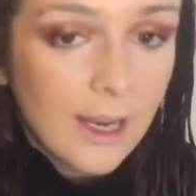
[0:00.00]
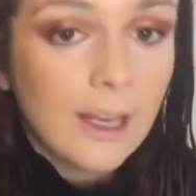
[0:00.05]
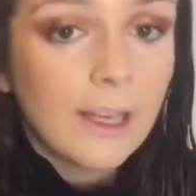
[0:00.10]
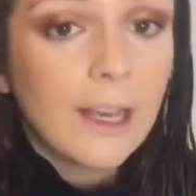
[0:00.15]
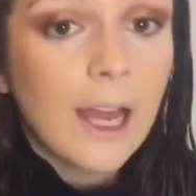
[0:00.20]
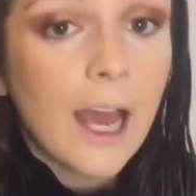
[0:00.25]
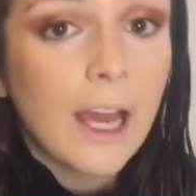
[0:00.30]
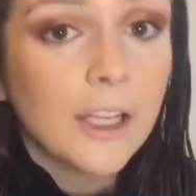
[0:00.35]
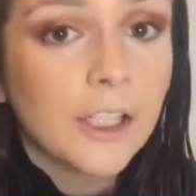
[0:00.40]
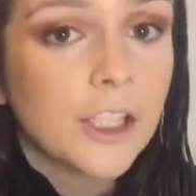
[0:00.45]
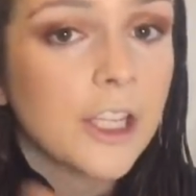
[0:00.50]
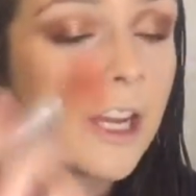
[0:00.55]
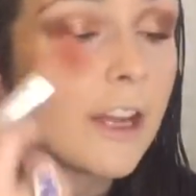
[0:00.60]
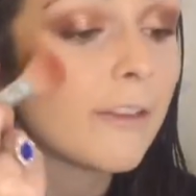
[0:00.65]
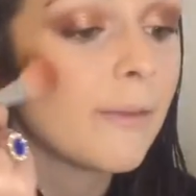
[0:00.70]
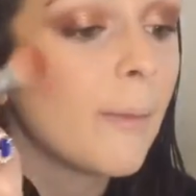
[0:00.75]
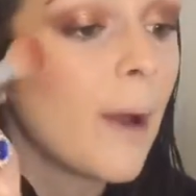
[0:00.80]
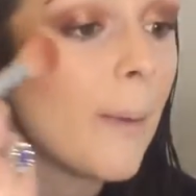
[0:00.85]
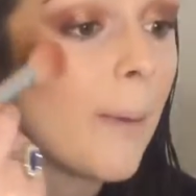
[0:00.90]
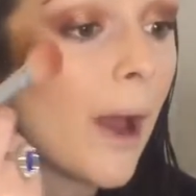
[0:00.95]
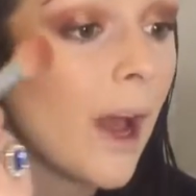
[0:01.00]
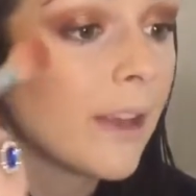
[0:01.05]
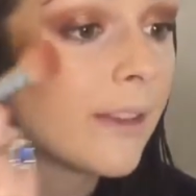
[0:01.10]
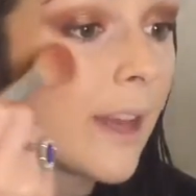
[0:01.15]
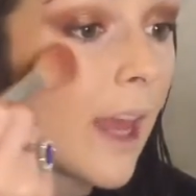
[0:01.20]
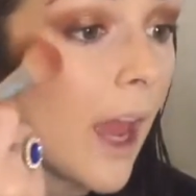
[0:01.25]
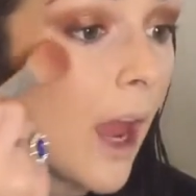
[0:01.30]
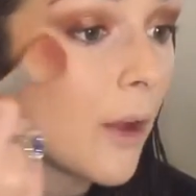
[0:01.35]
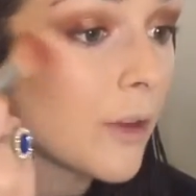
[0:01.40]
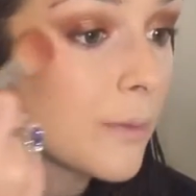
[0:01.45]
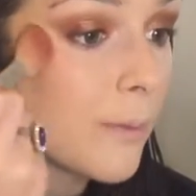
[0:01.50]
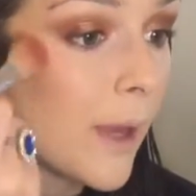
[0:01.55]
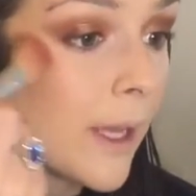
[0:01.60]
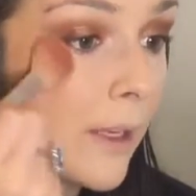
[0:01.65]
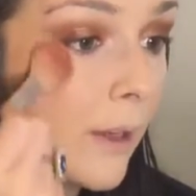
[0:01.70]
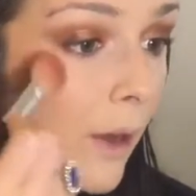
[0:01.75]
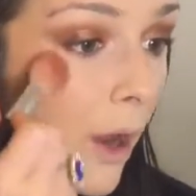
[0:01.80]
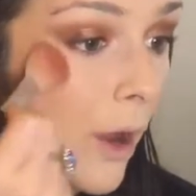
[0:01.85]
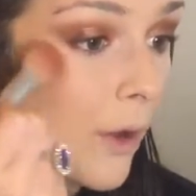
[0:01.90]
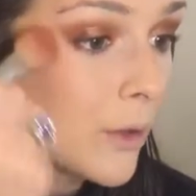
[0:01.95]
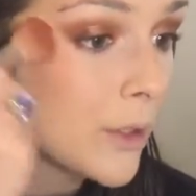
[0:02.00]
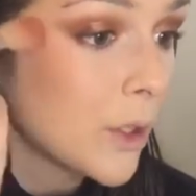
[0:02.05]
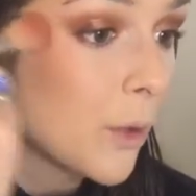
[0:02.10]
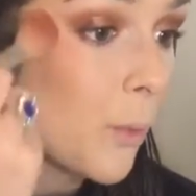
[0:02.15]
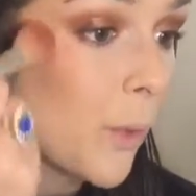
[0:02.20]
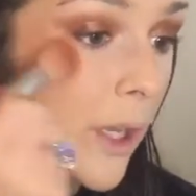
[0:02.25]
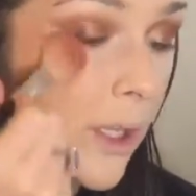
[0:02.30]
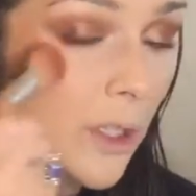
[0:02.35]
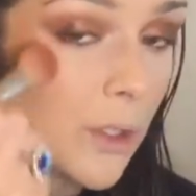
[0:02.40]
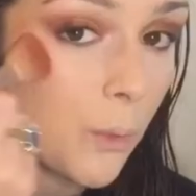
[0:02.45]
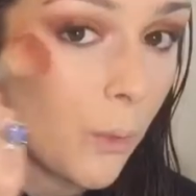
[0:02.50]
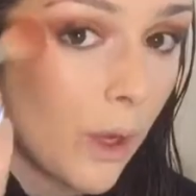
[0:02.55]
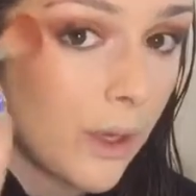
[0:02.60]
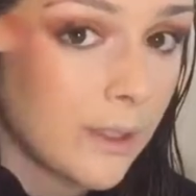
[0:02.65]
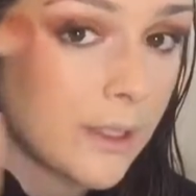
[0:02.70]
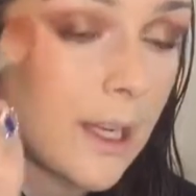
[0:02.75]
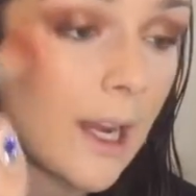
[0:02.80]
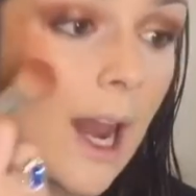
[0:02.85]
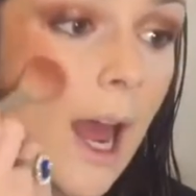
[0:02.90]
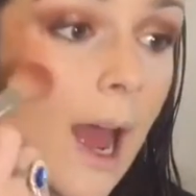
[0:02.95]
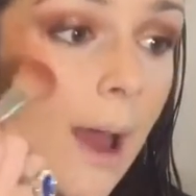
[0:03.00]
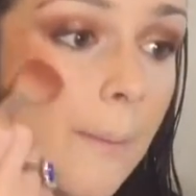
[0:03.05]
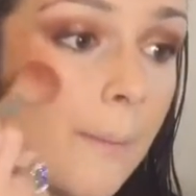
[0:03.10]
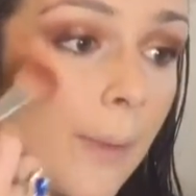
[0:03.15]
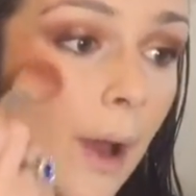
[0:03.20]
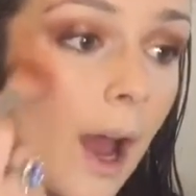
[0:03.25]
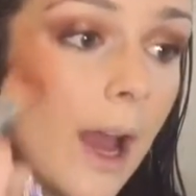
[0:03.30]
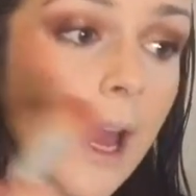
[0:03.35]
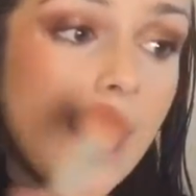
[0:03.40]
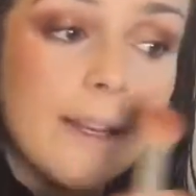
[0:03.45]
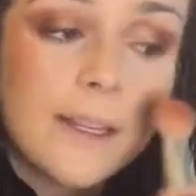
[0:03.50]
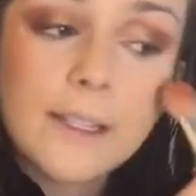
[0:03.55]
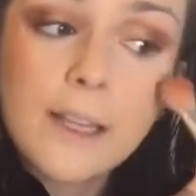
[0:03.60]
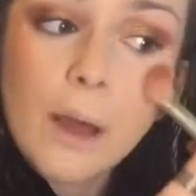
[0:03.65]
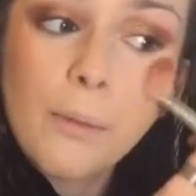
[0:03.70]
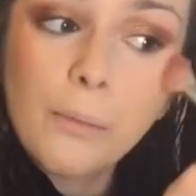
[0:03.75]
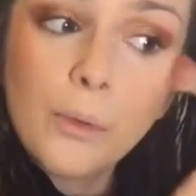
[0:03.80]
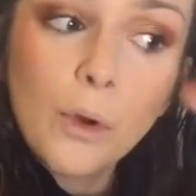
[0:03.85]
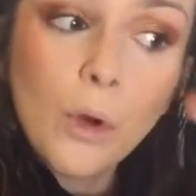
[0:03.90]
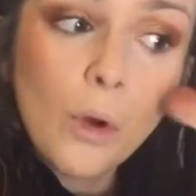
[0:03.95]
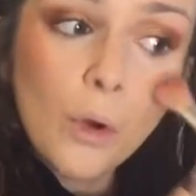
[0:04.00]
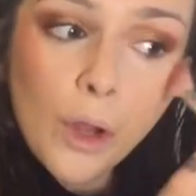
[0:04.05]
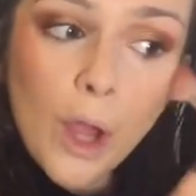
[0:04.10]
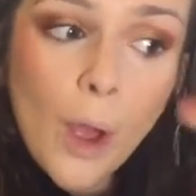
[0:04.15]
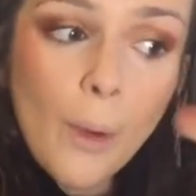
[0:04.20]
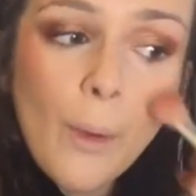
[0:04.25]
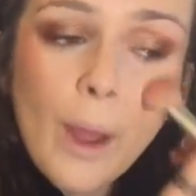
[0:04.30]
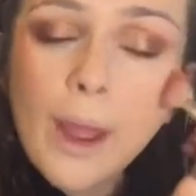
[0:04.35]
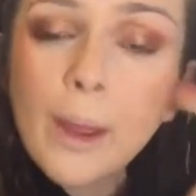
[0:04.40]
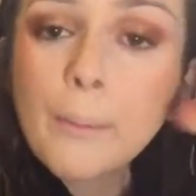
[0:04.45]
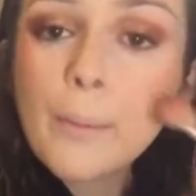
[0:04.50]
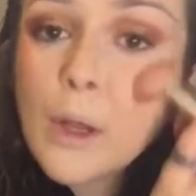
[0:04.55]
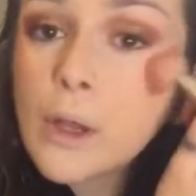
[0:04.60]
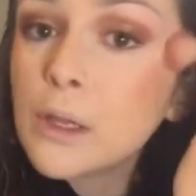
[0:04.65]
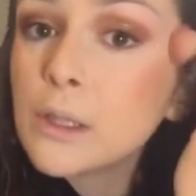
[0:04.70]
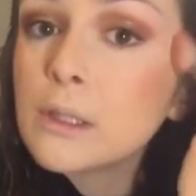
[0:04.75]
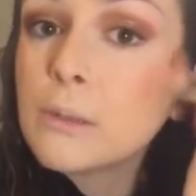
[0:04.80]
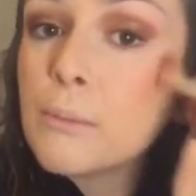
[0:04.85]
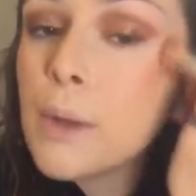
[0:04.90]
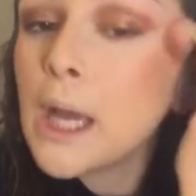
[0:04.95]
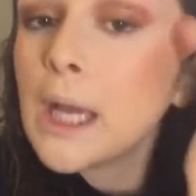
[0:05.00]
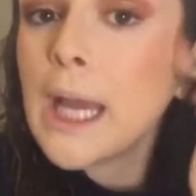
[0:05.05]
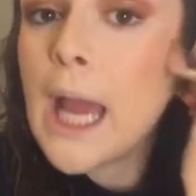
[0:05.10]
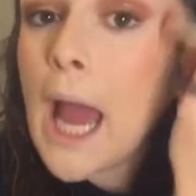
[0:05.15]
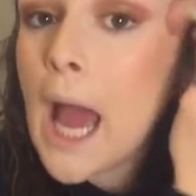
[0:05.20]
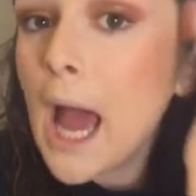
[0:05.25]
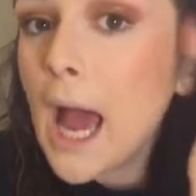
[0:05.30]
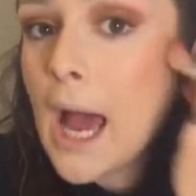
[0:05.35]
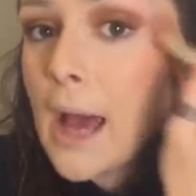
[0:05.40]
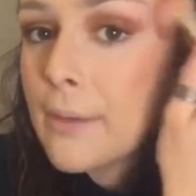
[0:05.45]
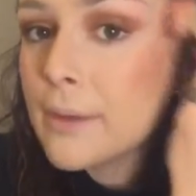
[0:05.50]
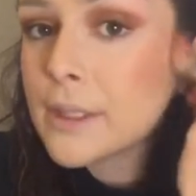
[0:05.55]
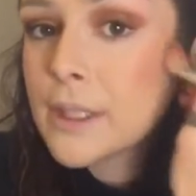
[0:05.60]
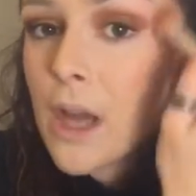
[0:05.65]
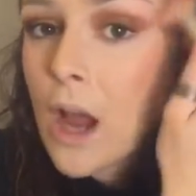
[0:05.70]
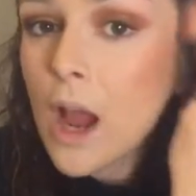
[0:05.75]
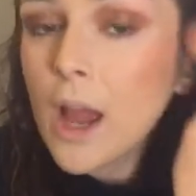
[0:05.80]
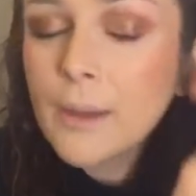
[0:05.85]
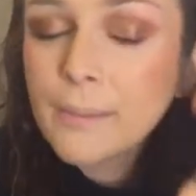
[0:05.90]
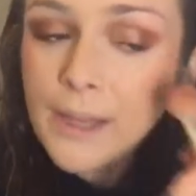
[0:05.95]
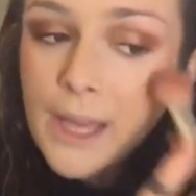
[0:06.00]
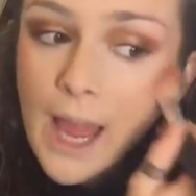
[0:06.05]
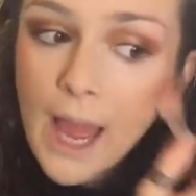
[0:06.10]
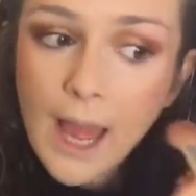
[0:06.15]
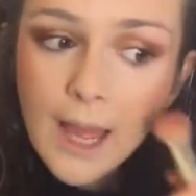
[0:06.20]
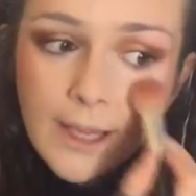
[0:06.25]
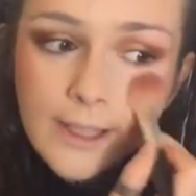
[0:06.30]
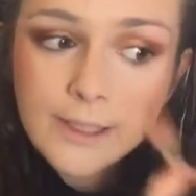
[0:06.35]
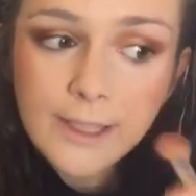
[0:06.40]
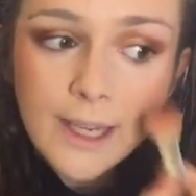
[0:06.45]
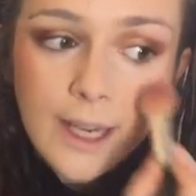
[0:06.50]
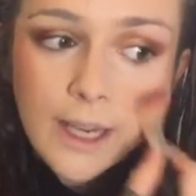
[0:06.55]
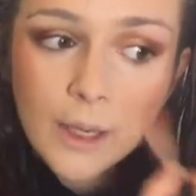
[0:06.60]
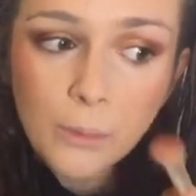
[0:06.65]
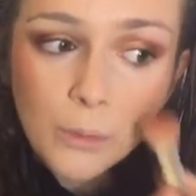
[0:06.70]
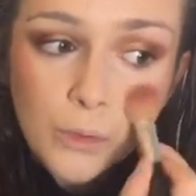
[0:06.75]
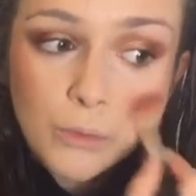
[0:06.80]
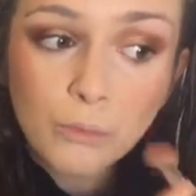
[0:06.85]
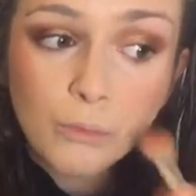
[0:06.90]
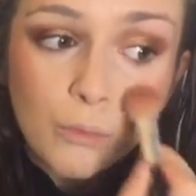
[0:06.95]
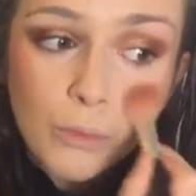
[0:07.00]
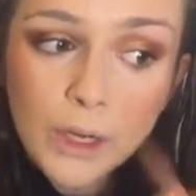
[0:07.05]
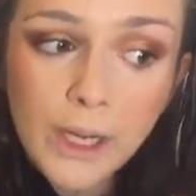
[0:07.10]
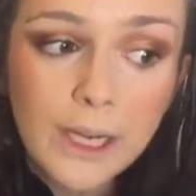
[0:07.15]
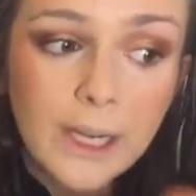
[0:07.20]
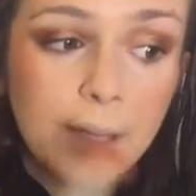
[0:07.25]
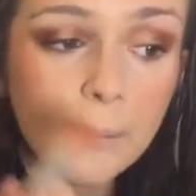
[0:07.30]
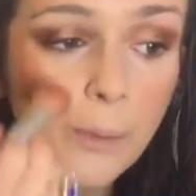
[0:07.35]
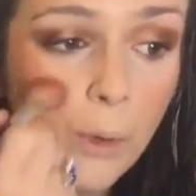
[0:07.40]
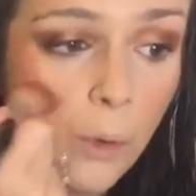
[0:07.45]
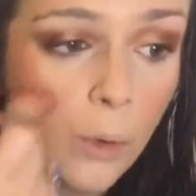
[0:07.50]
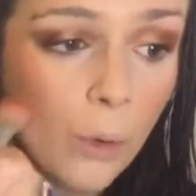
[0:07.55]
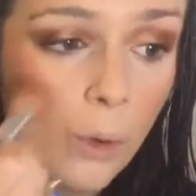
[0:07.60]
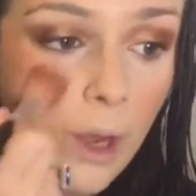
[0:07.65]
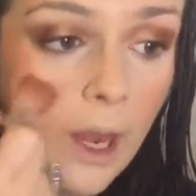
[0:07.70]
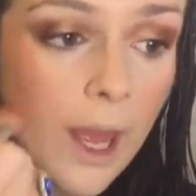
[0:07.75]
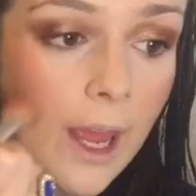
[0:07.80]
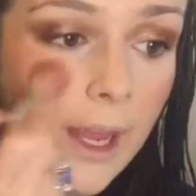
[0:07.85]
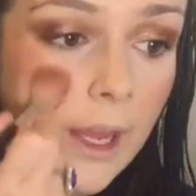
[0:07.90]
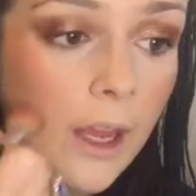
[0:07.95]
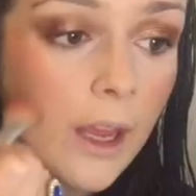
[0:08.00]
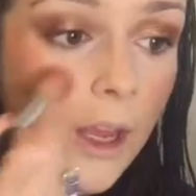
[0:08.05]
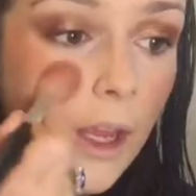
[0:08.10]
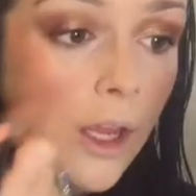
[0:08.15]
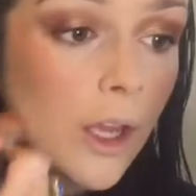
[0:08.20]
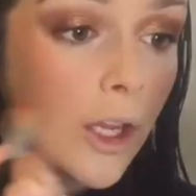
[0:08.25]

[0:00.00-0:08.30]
Last year for my birthday, I was meant to go to Winter Wonderland, but I ended up not going because my cat at the time, Candy, was really poorly.